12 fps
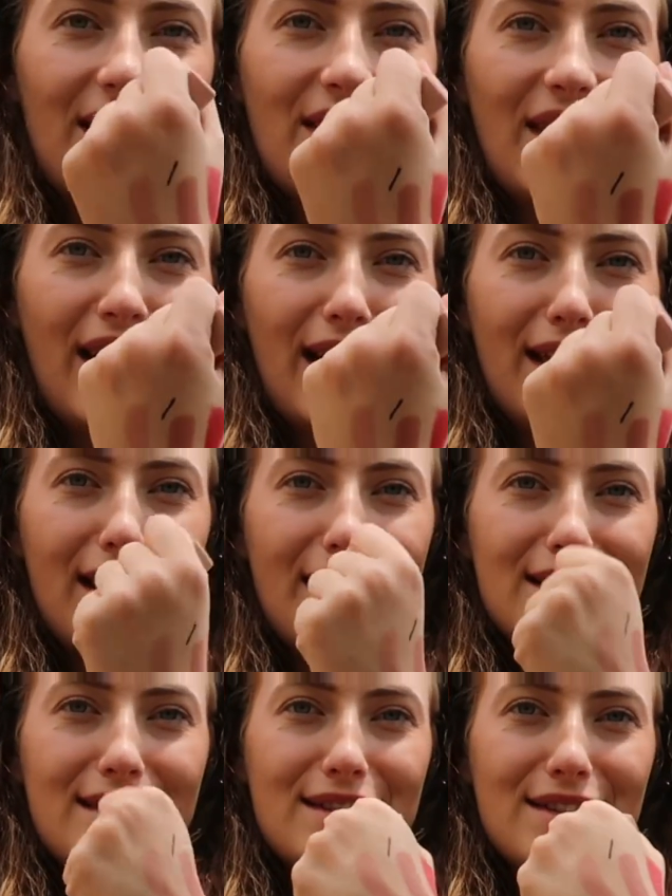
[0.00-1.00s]
That
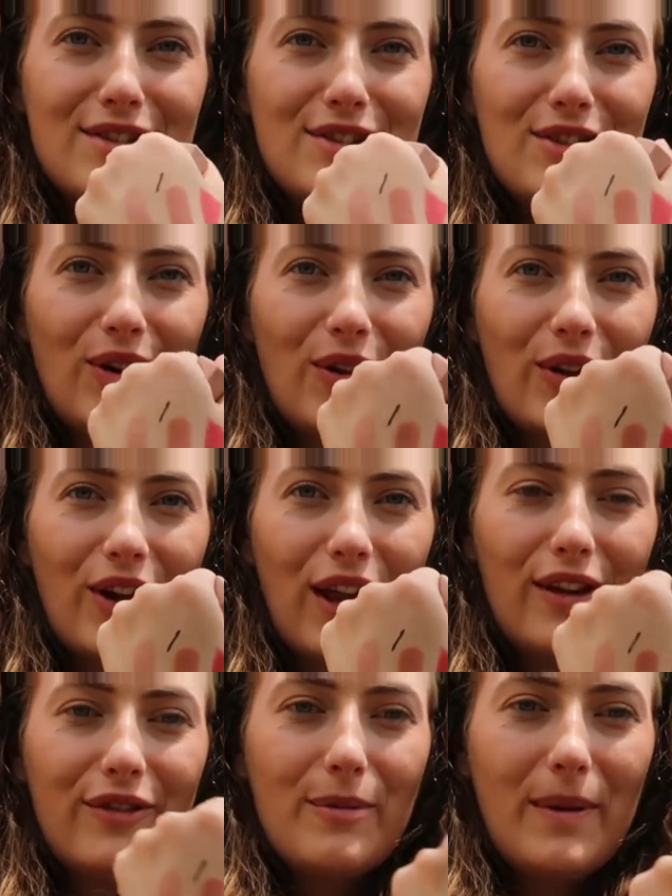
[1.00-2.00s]
is not the
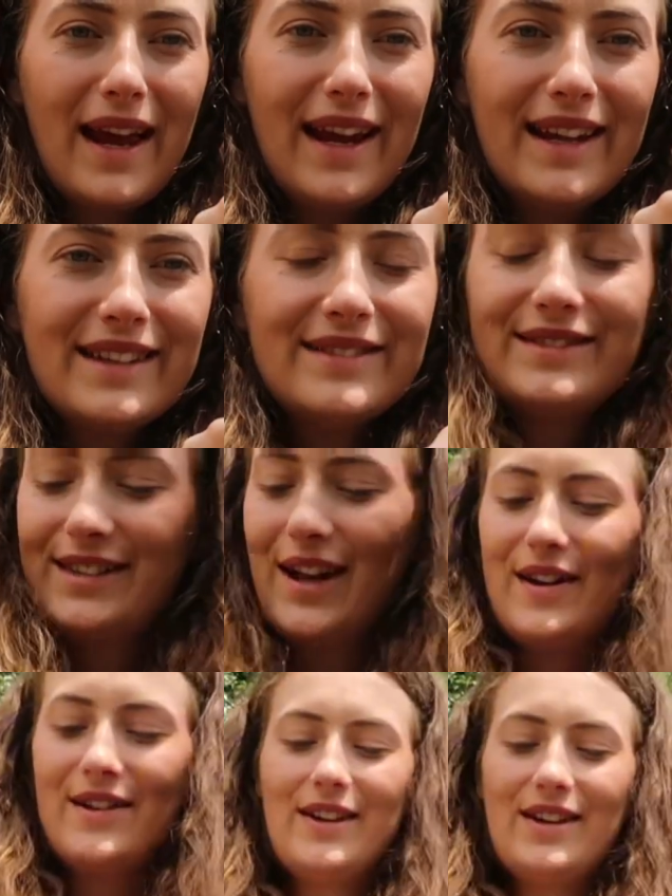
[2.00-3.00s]
colour for me.
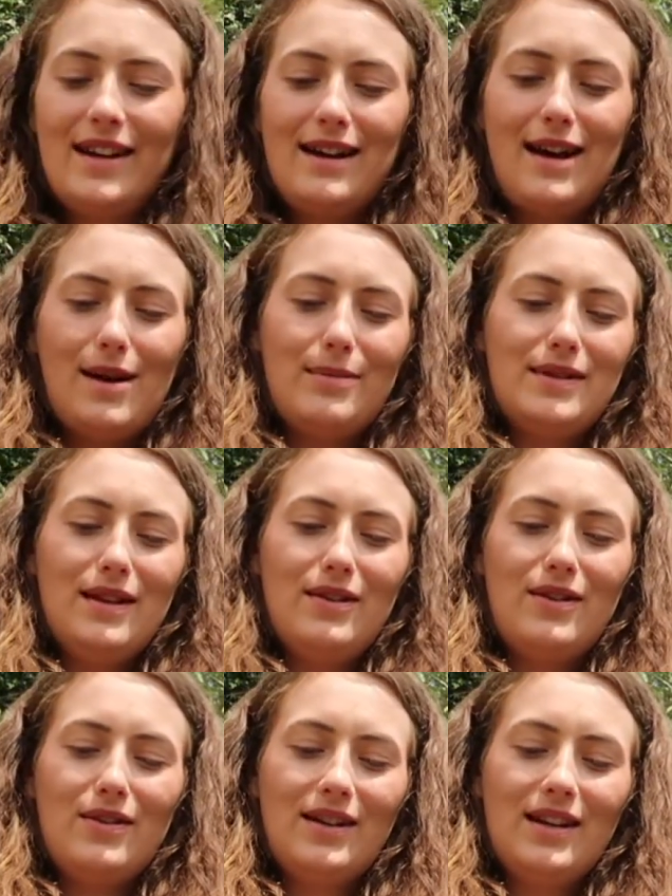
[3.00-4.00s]
No, absolutely
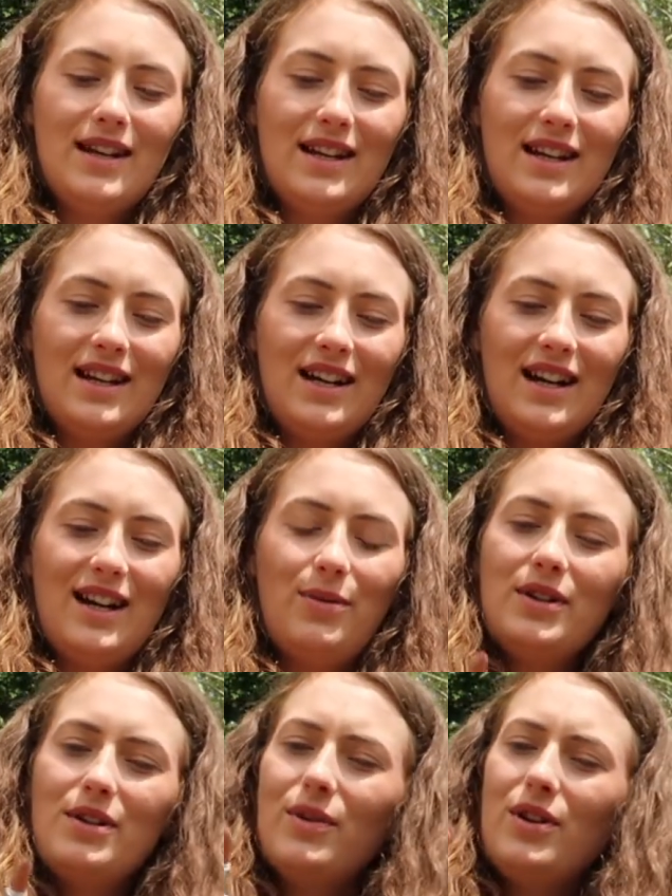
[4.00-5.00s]
not. I
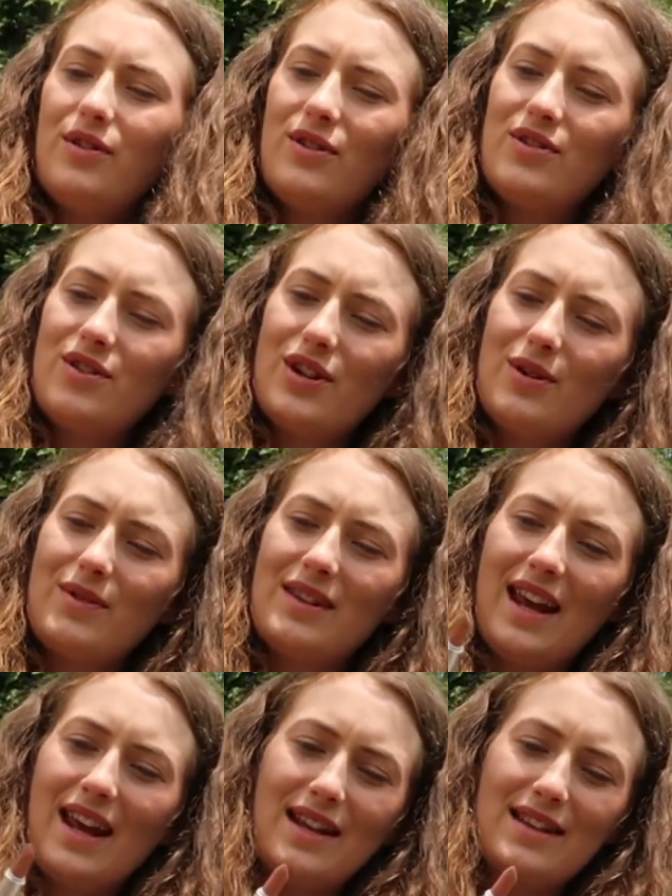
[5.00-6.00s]
wonder what you can do with
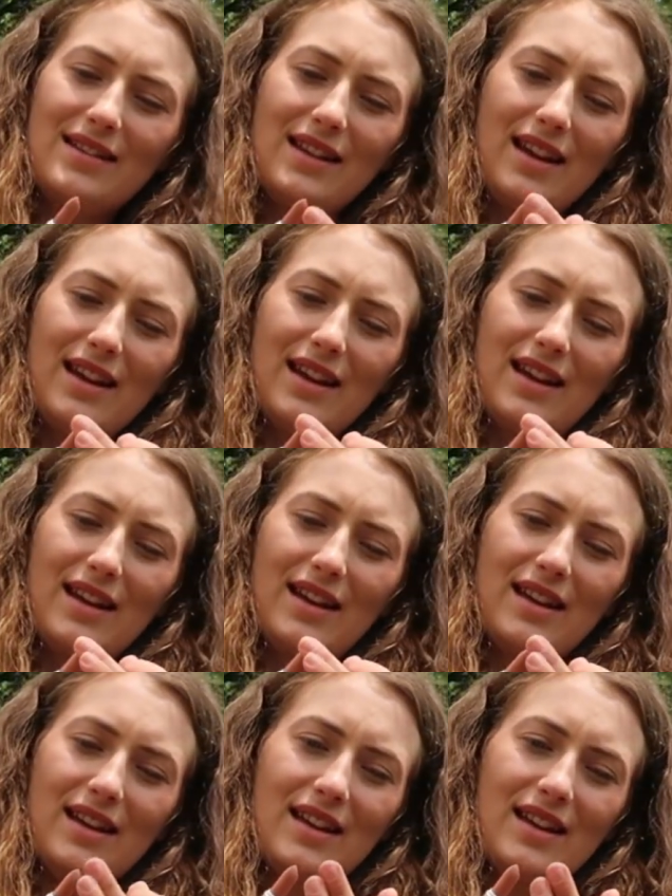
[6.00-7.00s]
these. Like,
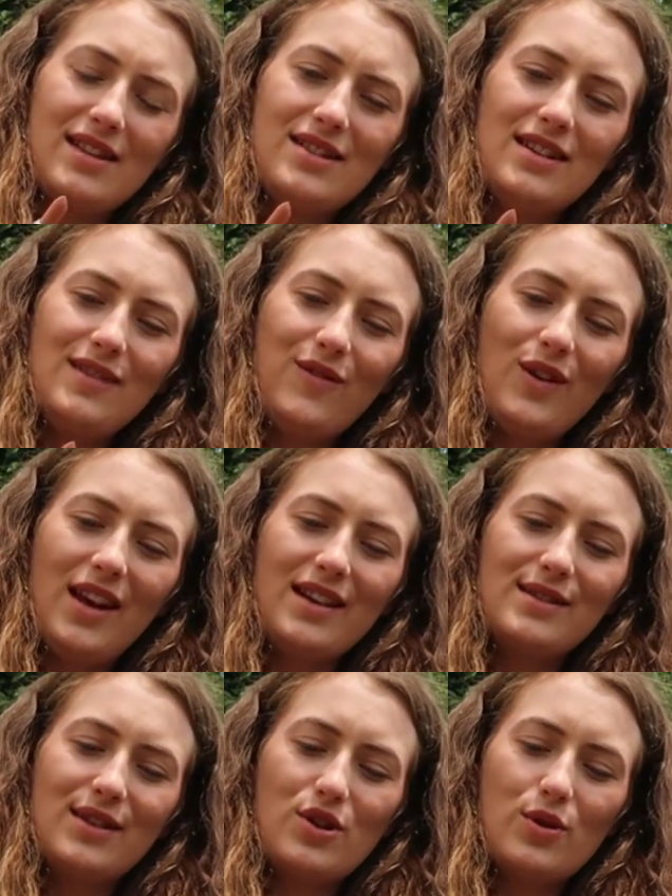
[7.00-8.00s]
it does feel like
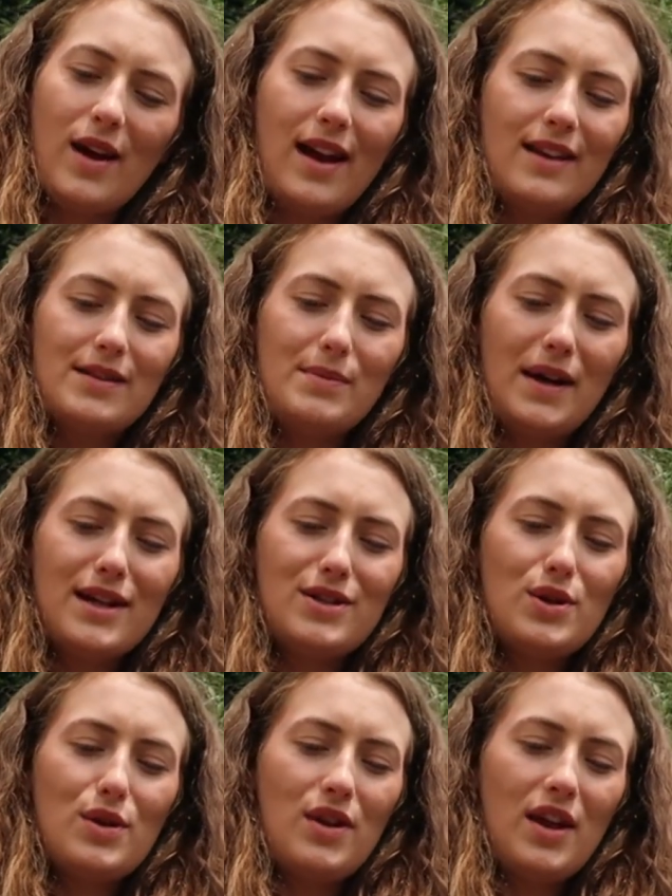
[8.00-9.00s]
such a waste, but I
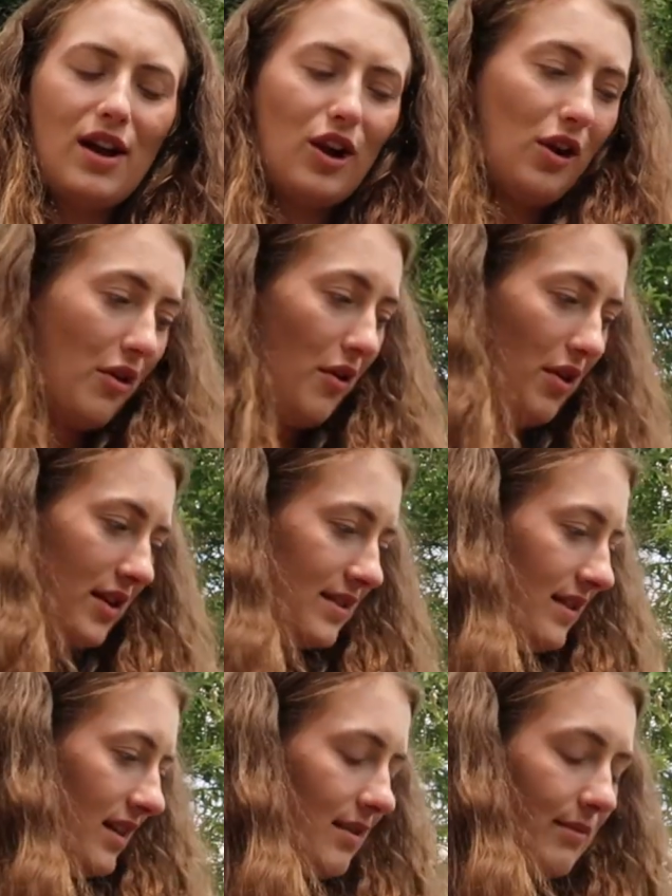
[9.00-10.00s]
do think a lot of this
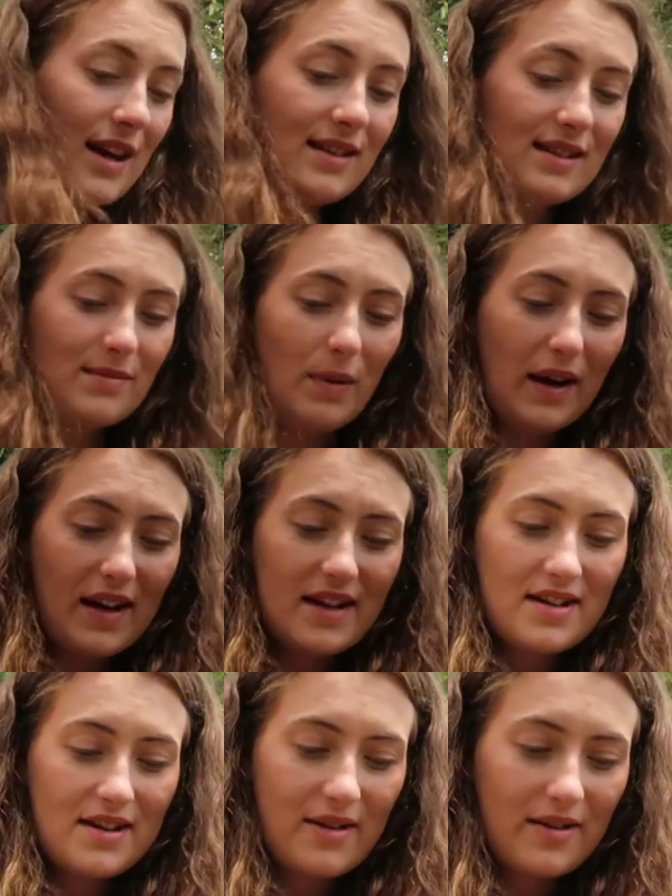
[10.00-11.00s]
is going to be expired
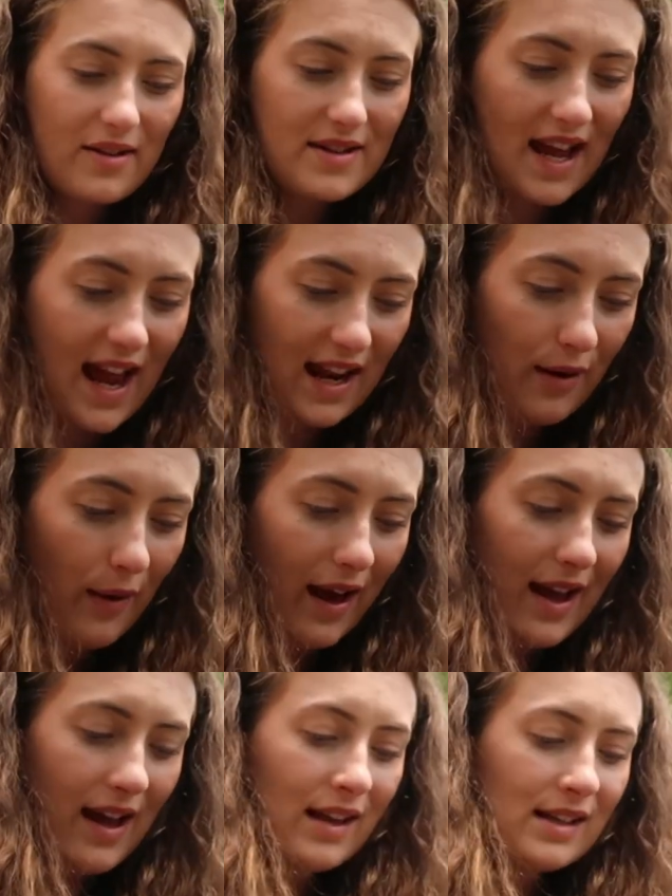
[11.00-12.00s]
and no good
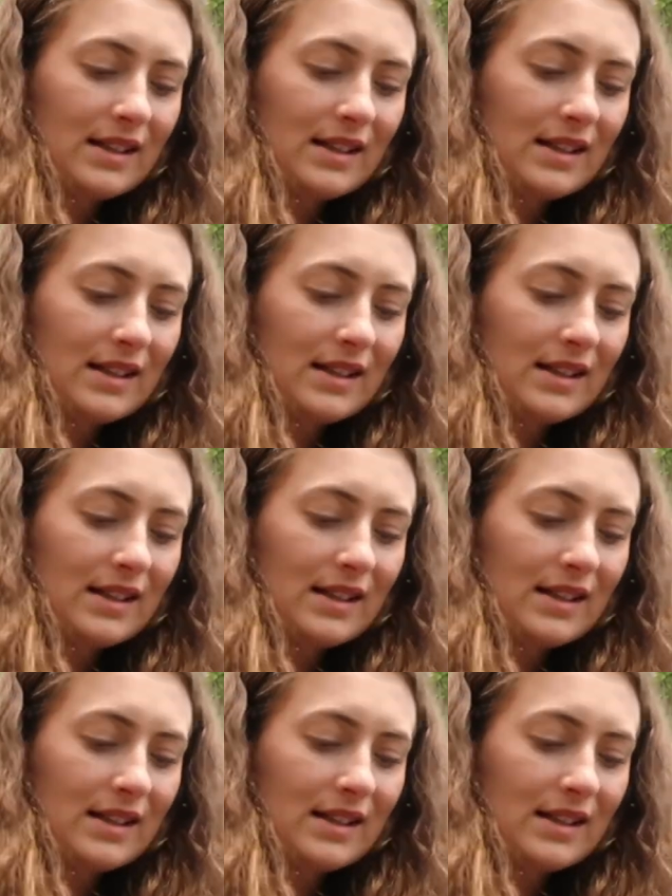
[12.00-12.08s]
anyway.